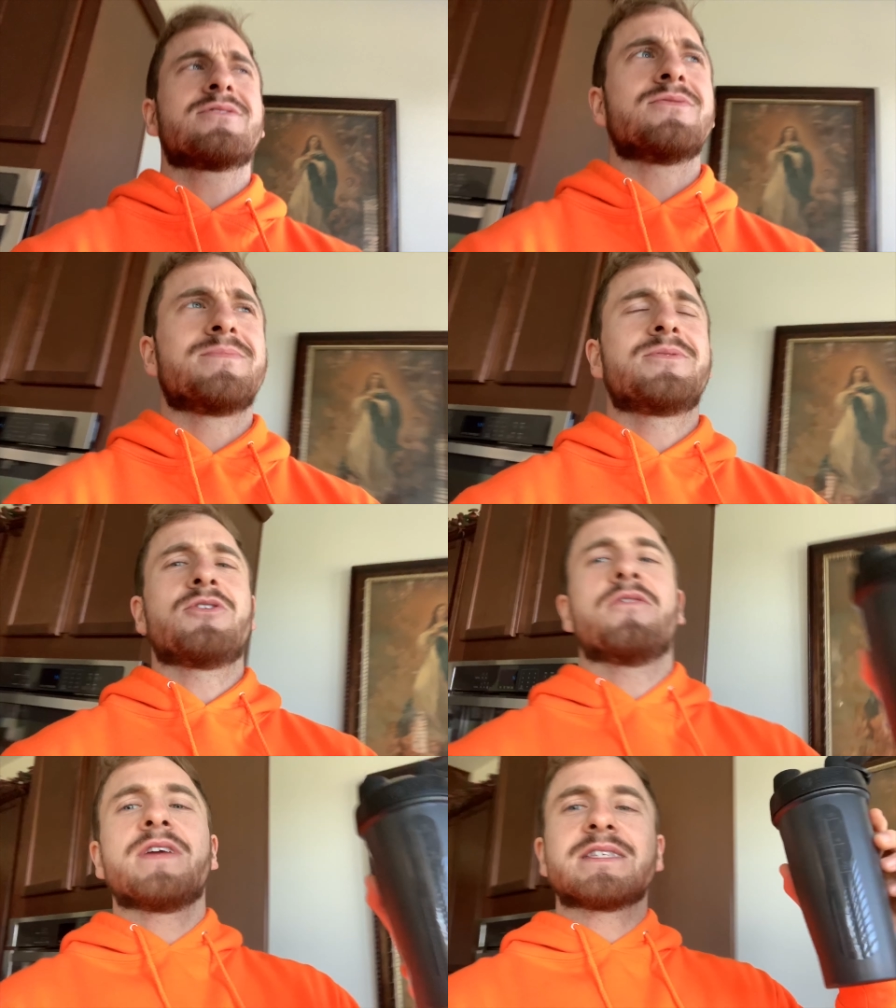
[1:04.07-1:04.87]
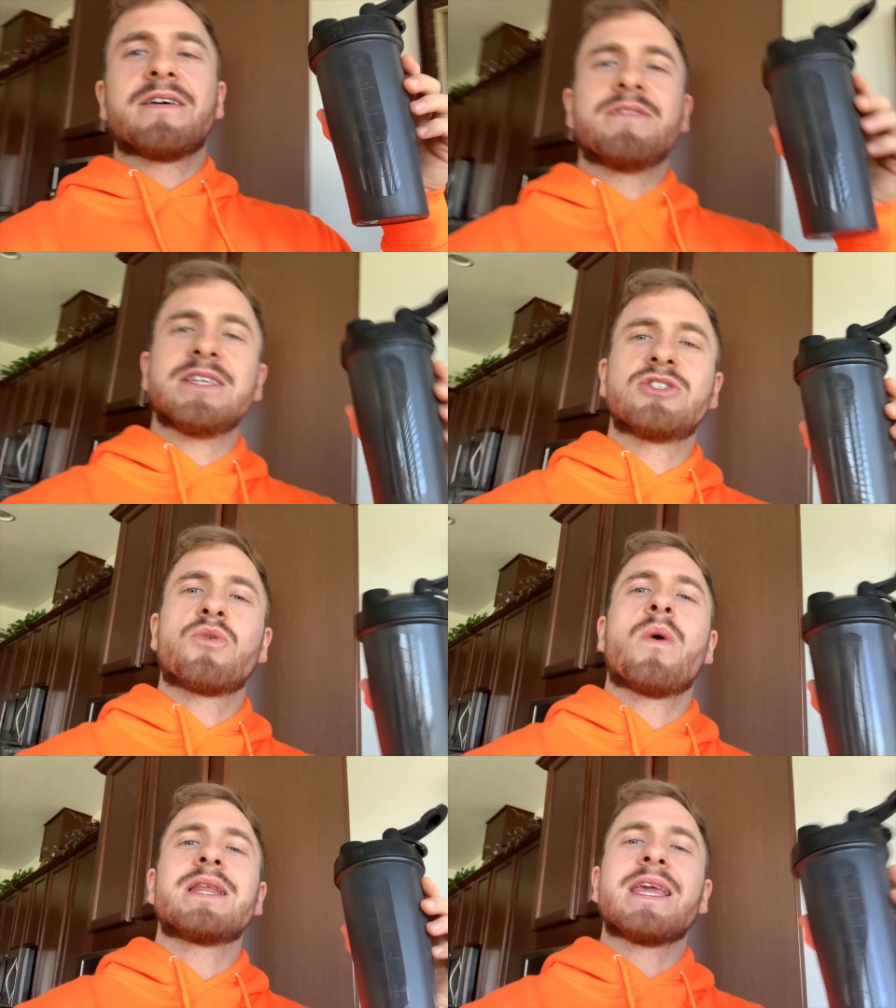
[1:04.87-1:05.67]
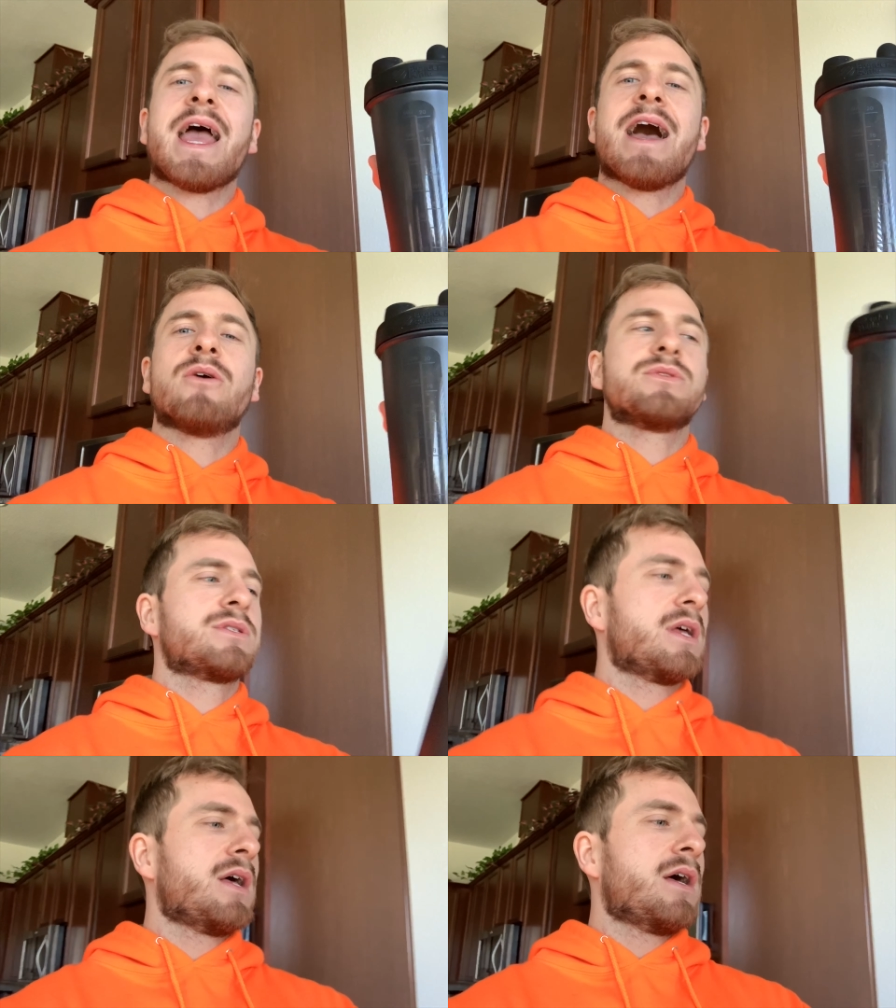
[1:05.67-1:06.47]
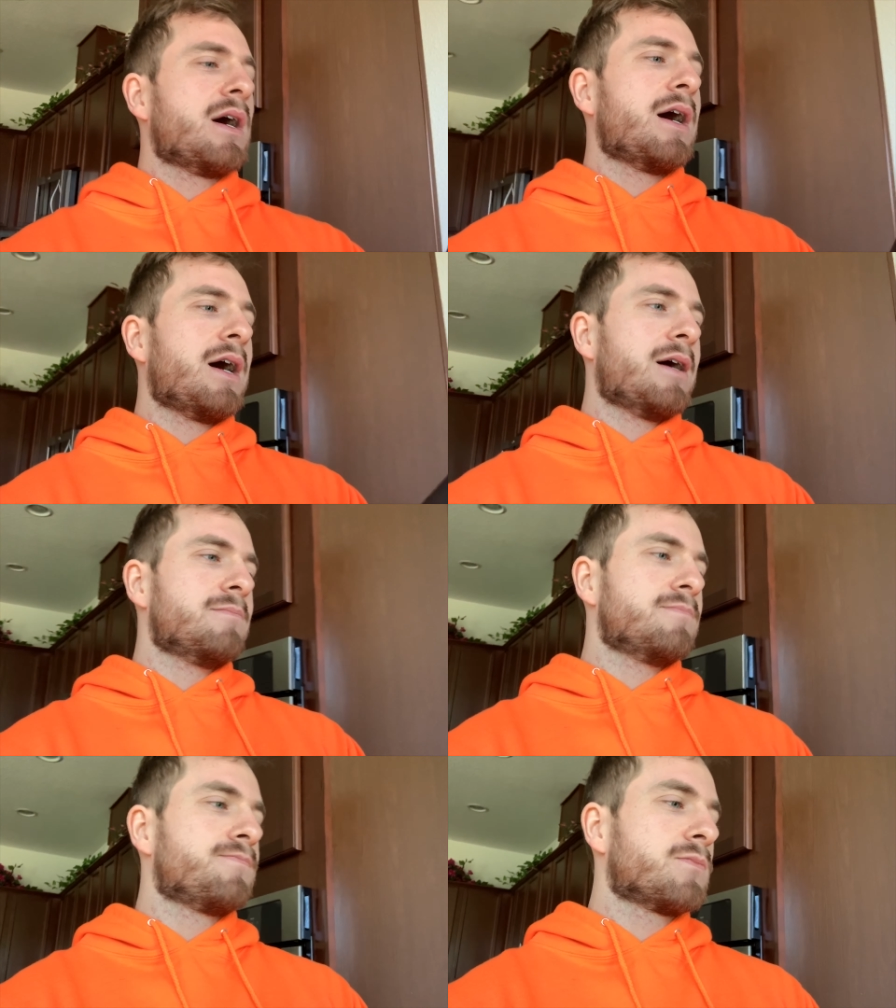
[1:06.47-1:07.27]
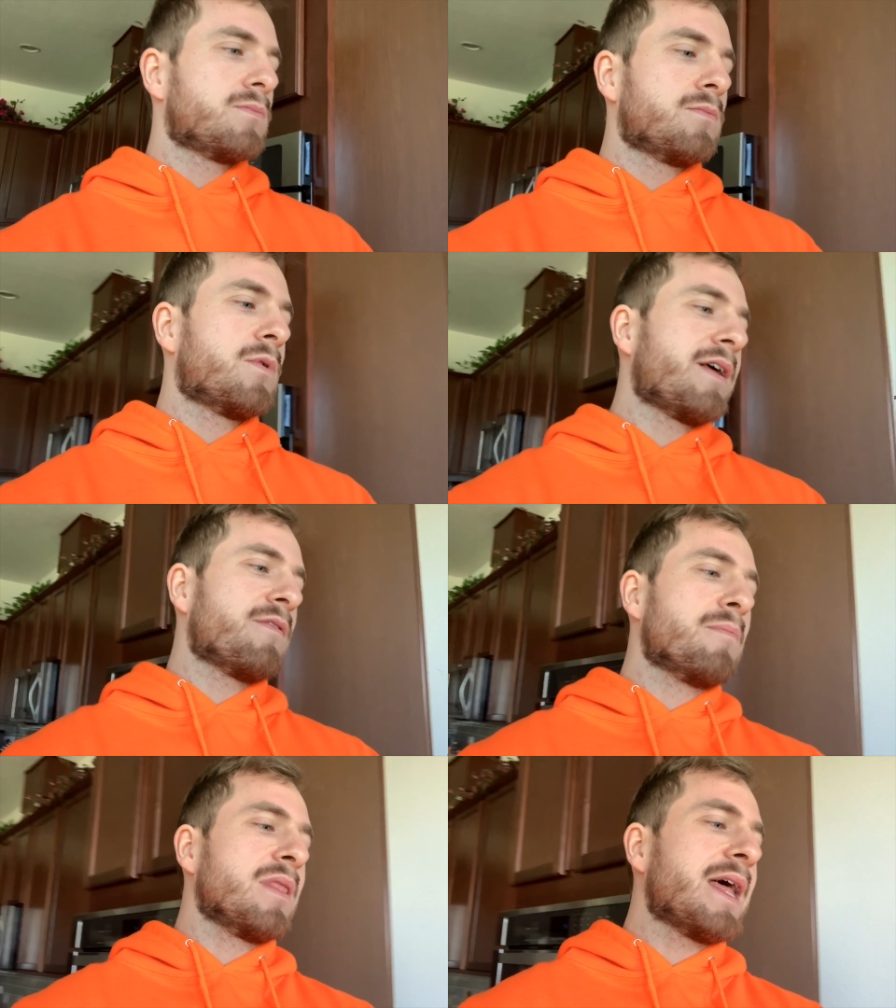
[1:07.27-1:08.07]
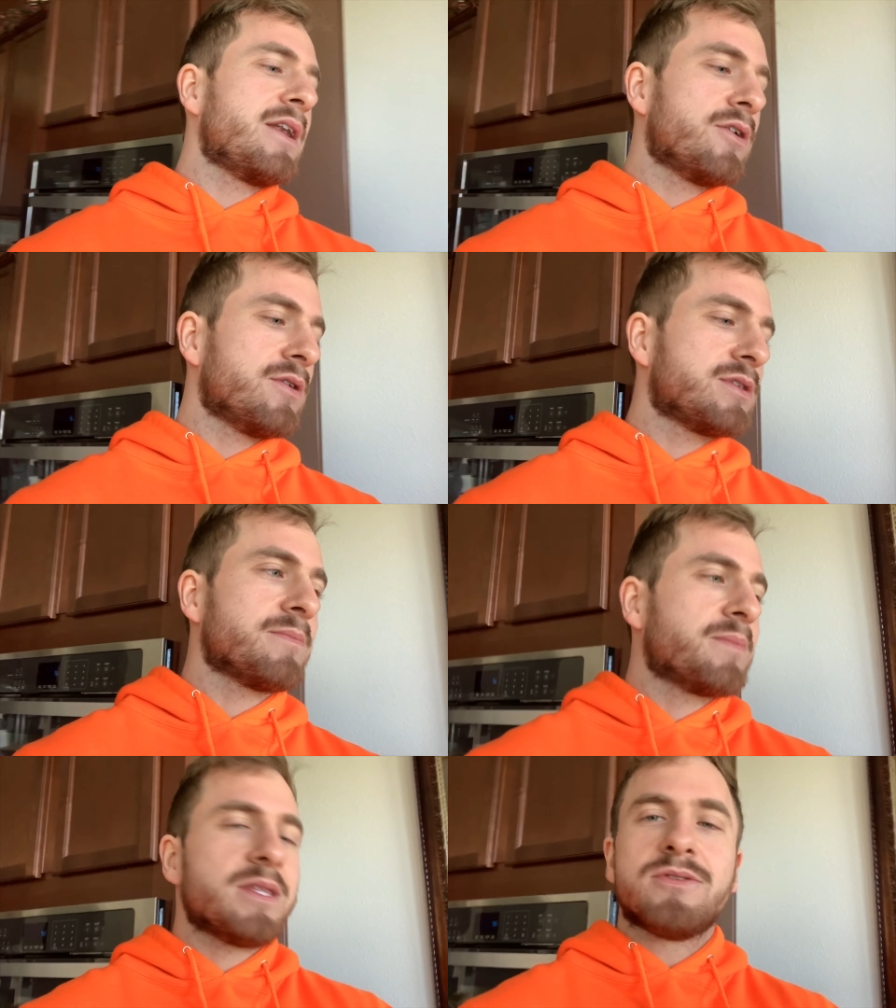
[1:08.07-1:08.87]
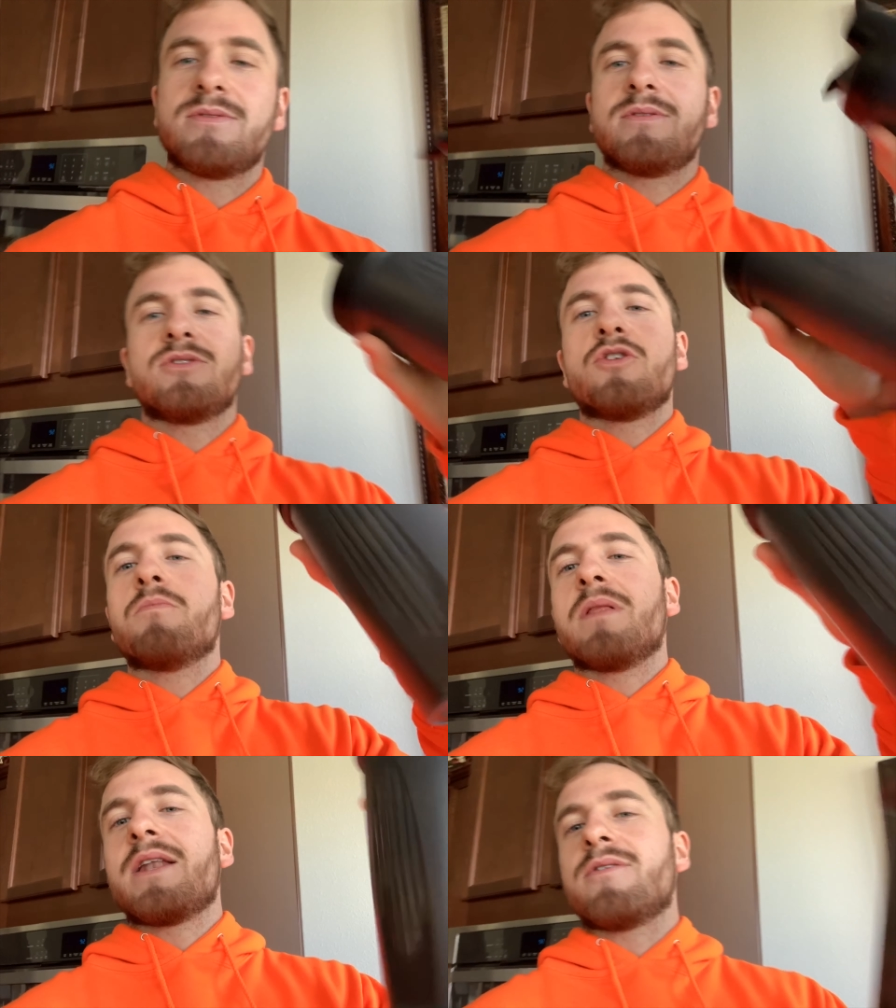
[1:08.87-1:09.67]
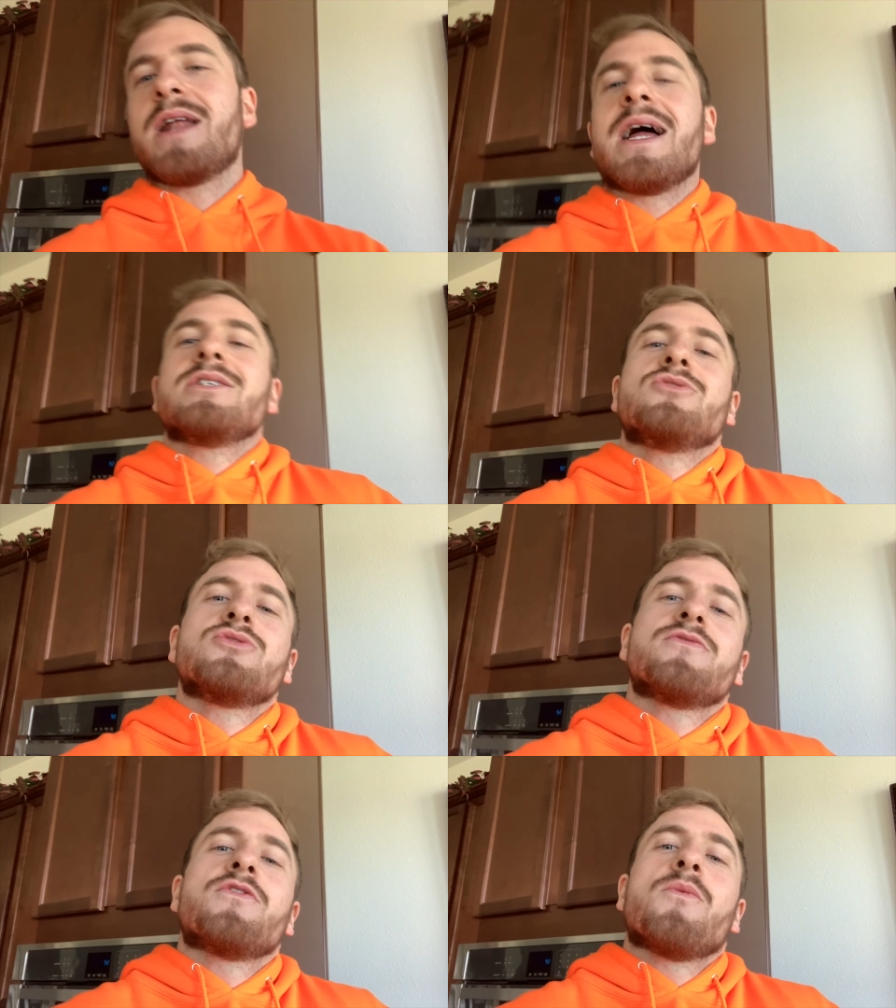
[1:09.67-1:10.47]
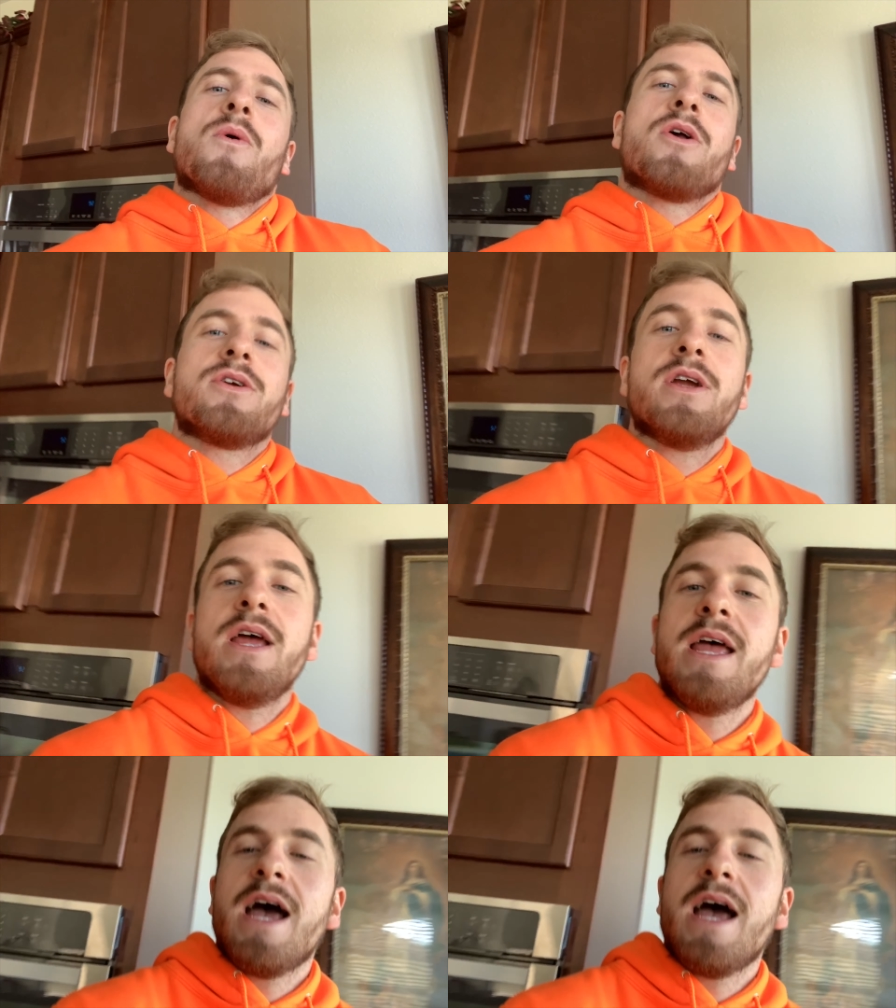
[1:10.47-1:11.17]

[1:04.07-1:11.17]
or servings of this twenty ounce um, whatever blender or something. There's there's no blender in it. I just use it for water.